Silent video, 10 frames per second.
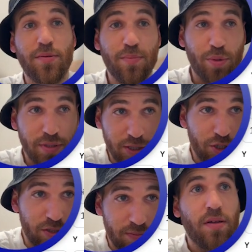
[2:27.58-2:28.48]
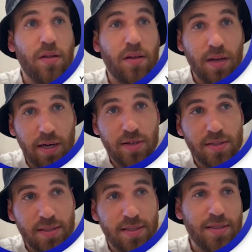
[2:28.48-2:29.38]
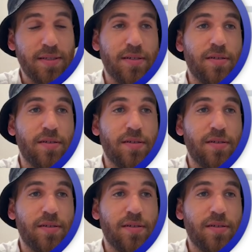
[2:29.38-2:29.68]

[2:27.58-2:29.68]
position, layers.